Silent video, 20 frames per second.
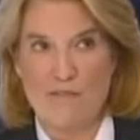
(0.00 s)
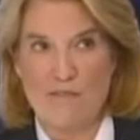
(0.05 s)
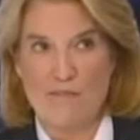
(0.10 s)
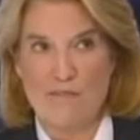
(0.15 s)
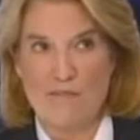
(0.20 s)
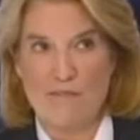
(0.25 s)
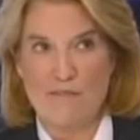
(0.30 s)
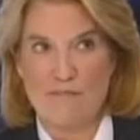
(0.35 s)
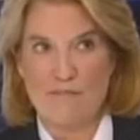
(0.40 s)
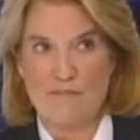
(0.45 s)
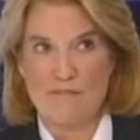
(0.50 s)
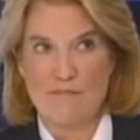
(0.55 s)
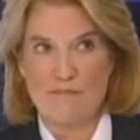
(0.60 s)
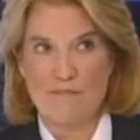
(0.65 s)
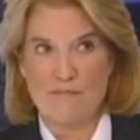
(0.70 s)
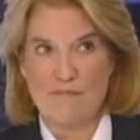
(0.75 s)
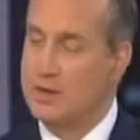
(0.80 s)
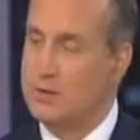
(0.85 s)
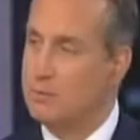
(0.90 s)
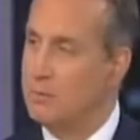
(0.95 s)
He's going to get
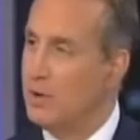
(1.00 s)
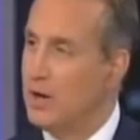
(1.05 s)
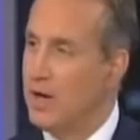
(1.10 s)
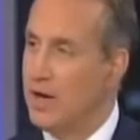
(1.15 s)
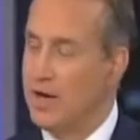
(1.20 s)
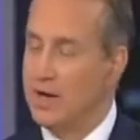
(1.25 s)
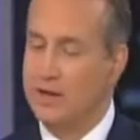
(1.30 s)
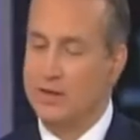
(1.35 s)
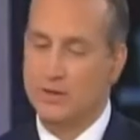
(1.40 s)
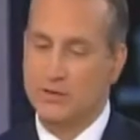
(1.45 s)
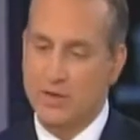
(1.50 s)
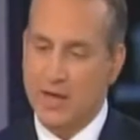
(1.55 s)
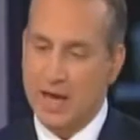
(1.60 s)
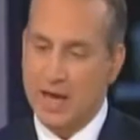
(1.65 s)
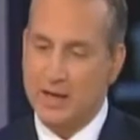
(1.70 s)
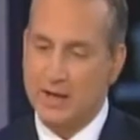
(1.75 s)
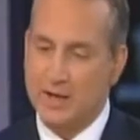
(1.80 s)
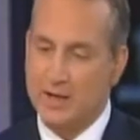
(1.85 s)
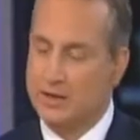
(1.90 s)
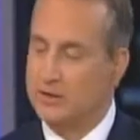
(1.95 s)
hit by
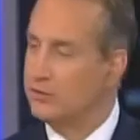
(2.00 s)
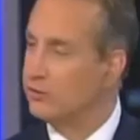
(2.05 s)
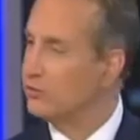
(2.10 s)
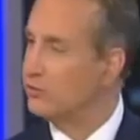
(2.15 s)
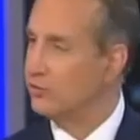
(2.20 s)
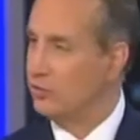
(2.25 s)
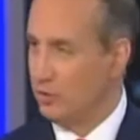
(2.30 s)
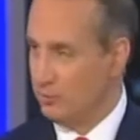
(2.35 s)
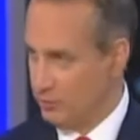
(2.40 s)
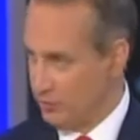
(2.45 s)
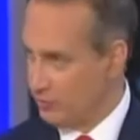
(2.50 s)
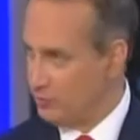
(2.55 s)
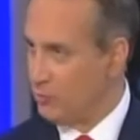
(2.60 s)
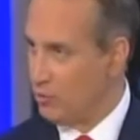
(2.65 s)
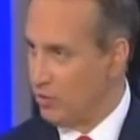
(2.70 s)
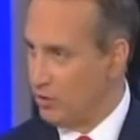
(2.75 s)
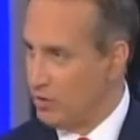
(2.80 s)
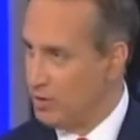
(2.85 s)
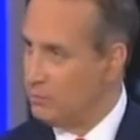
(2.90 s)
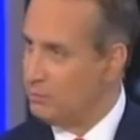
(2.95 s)
that and so much
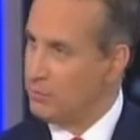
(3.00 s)
more.